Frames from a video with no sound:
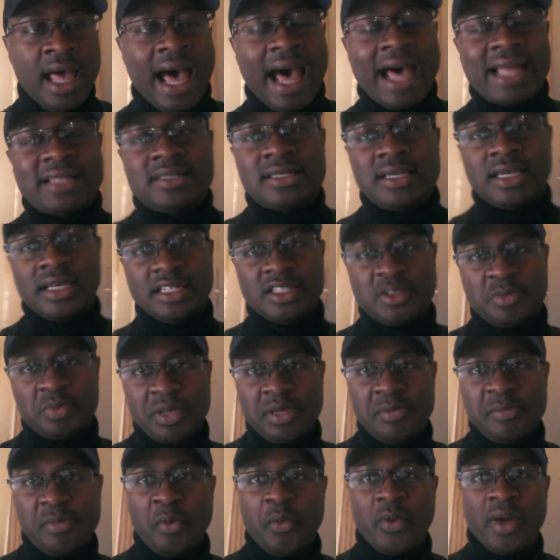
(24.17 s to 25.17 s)
I touch
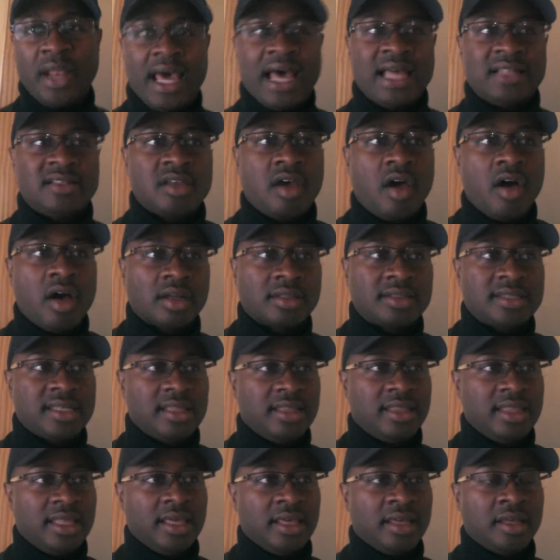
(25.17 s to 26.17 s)
people when I talk
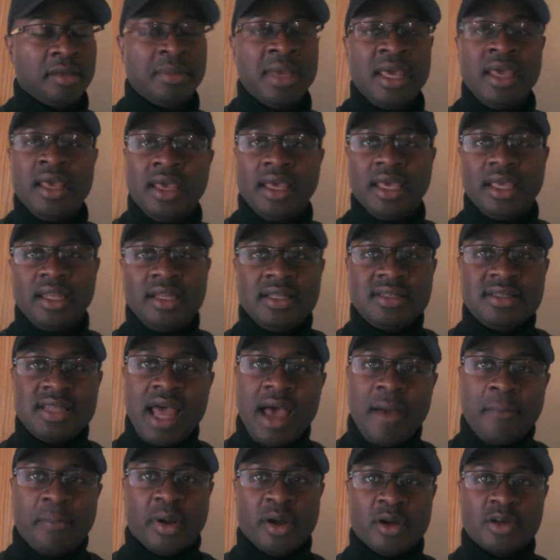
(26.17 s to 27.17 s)
to them, and it's
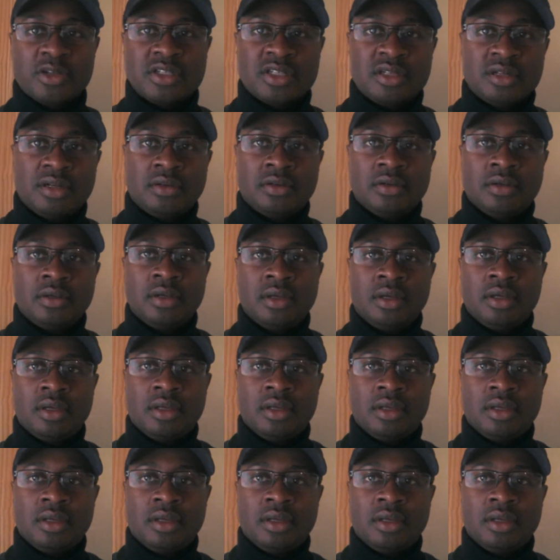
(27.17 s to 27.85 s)
not personal.